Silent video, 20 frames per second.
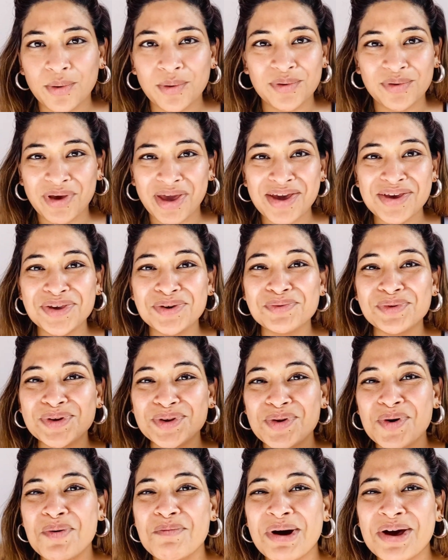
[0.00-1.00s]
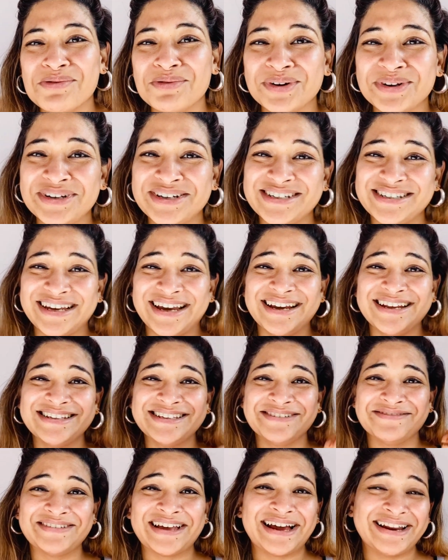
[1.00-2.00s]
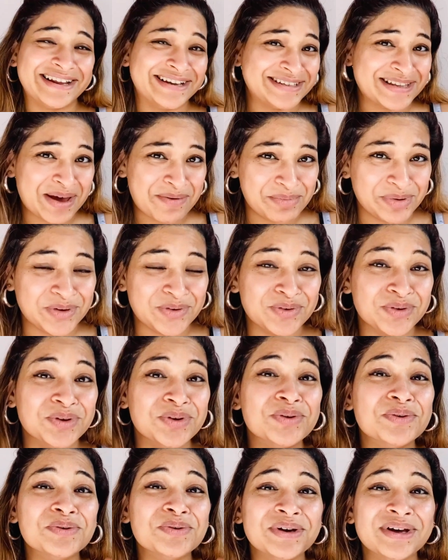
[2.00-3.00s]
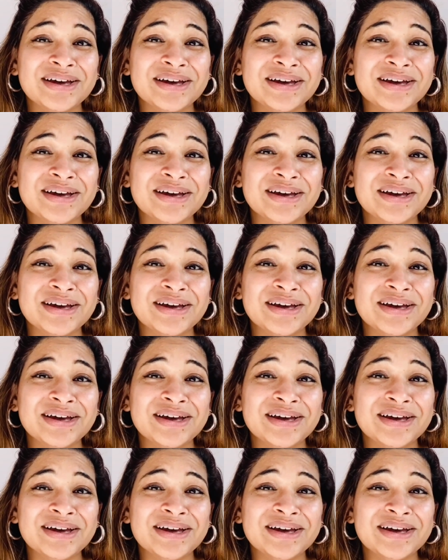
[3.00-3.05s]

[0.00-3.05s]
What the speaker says: Okay, you would know my water signs if that has happened to you.